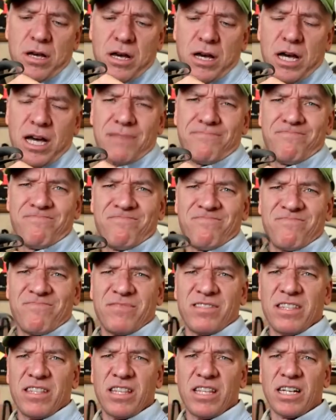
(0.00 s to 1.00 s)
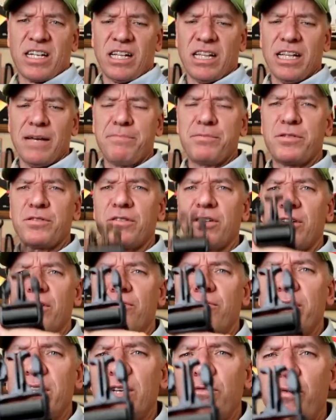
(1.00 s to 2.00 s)
the clips
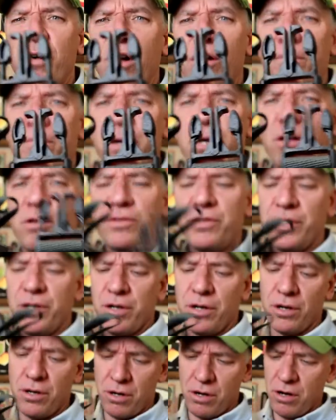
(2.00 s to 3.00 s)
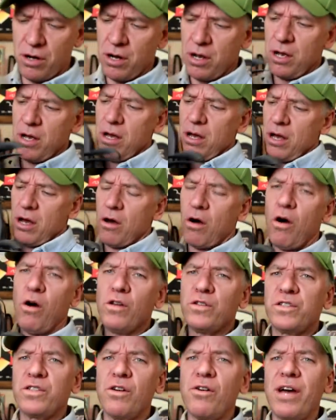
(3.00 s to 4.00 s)
are really well built here.
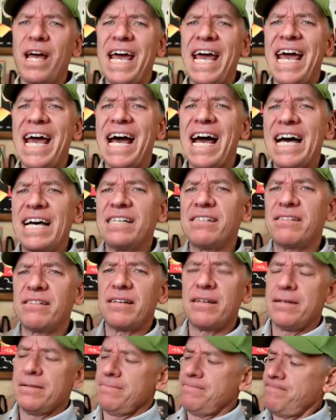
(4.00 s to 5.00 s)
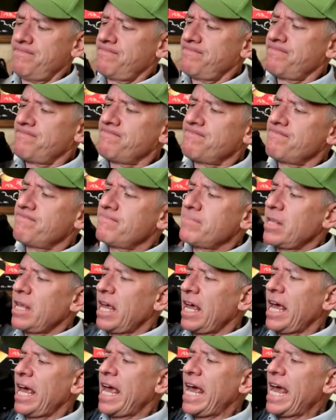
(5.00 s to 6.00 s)
also has
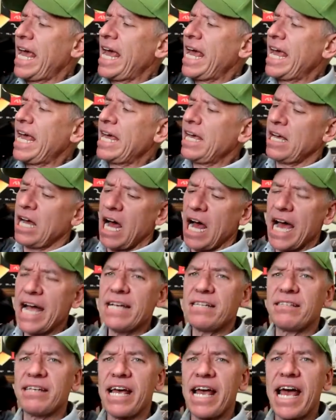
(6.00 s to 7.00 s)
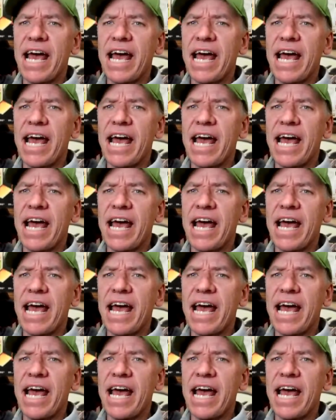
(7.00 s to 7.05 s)
a ice